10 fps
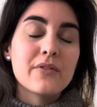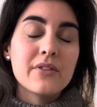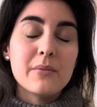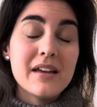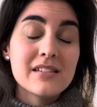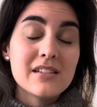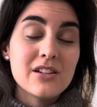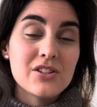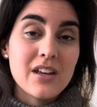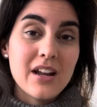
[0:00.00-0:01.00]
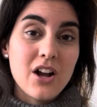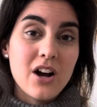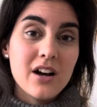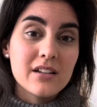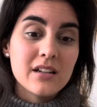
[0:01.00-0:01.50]
the message that I
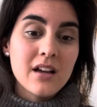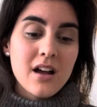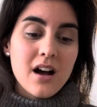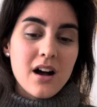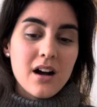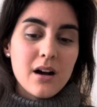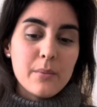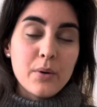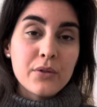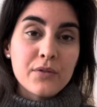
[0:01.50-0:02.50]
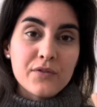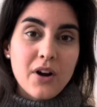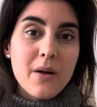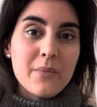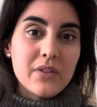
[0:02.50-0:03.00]
got both
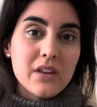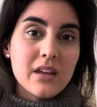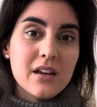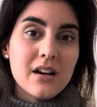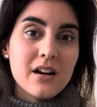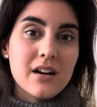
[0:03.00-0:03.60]
from the